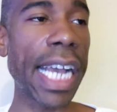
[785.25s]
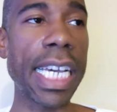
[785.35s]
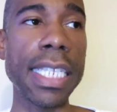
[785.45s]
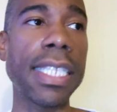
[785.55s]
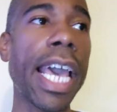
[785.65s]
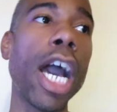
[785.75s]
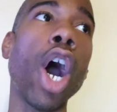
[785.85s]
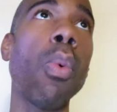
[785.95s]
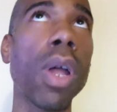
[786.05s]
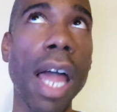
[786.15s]
I couldn't
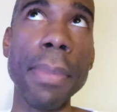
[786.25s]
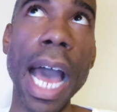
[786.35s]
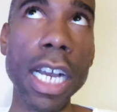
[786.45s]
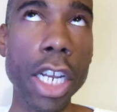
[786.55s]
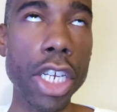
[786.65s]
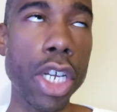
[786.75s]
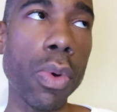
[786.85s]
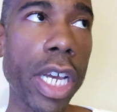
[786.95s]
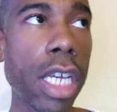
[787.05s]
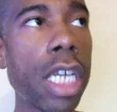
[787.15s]
say, oh, well, I'm not going to
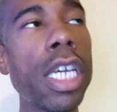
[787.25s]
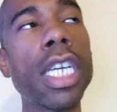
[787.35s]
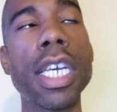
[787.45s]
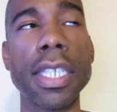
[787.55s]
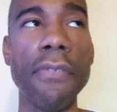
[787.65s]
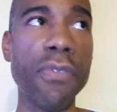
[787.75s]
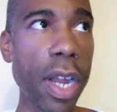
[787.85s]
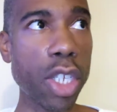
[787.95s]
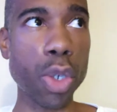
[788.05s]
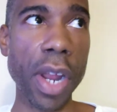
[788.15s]
do it because I'm
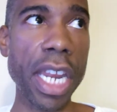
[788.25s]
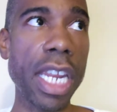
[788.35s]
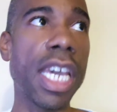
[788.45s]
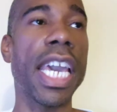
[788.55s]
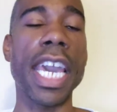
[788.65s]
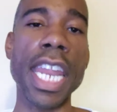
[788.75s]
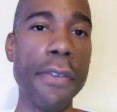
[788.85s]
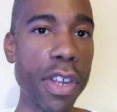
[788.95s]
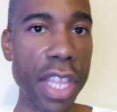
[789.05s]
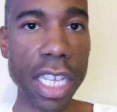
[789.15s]
frustrated
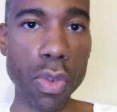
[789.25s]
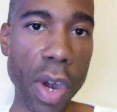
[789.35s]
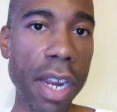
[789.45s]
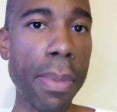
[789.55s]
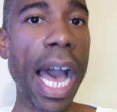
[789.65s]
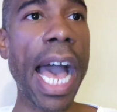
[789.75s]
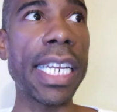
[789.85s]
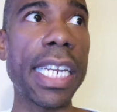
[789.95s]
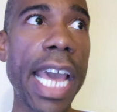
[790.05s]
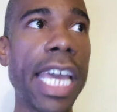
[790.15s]
and everything's running
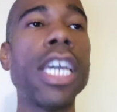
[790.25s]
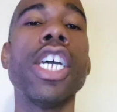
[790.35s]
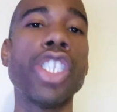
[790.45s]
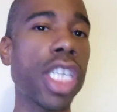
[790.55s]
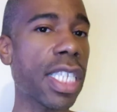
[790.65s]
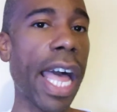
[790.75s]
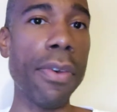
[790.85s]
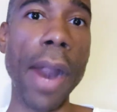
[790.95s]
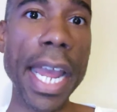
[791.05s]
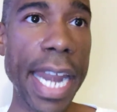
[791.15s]
behind today. Just
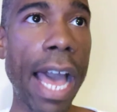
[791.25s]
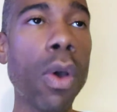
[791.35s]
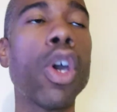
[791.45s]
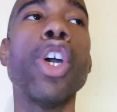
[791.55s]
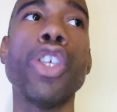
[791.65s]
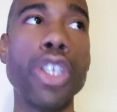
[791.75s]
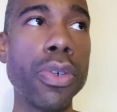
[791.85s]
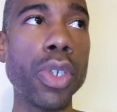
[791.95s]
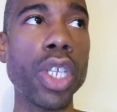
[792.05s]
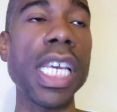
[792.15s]
like right now.
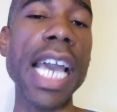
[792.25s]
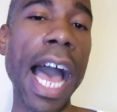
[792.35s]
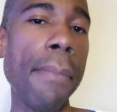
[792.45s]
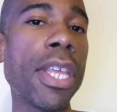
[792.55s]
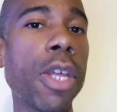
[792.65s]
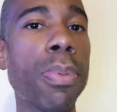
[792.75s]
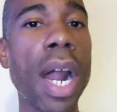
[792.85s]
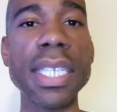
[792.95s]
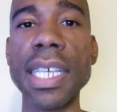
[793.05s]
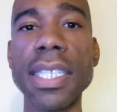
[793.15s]
Usually I'm in
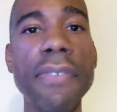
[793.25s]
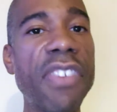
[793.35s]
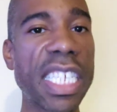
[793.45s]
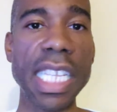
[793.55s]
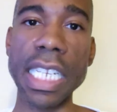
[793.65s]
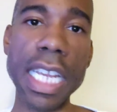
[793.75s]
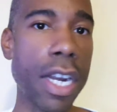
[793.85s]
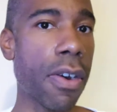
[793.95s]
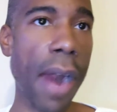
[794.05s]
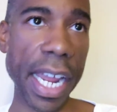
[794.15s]
the process of fixing
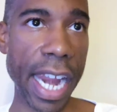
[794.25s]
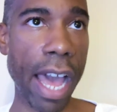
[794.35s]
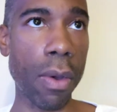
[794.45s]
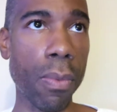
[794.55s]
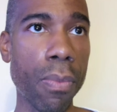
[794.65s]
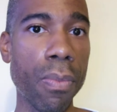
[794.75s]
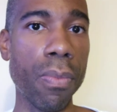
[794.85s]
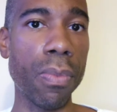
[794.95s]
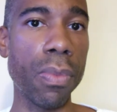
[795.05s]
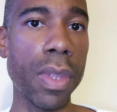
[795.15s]
dinner right now.
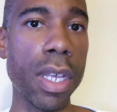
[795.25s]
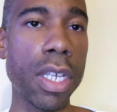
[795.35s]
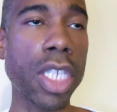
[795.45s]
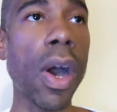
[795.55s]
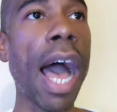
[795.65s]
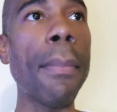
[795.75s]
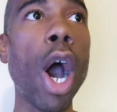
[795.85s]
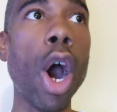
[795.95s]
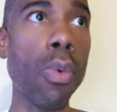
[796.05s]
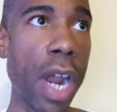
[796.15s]
So
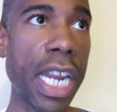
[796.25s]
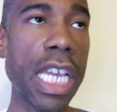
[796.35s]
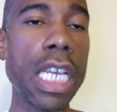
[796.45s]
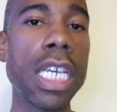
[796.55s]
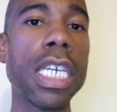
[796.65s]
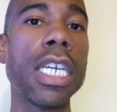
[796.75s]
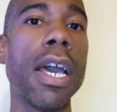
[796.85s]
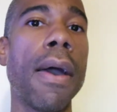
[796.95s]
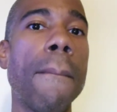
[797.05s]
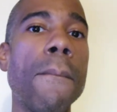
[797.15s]
I'm already,
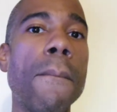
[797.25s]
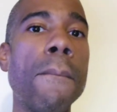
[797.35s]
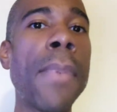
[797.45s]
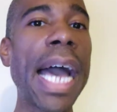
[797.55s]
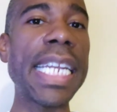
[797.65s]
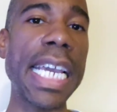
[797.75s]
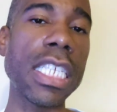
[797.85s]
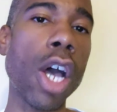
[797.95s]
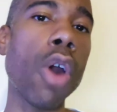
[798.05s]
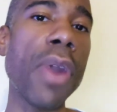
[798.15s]
my
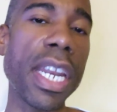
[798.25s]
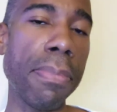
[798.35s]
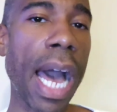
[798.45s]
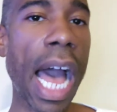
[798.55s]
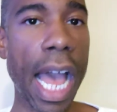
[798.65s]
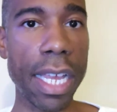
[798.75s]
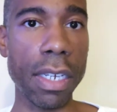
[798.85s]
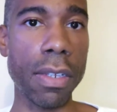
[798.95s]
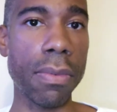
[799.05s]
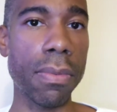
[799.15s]
day's already behind.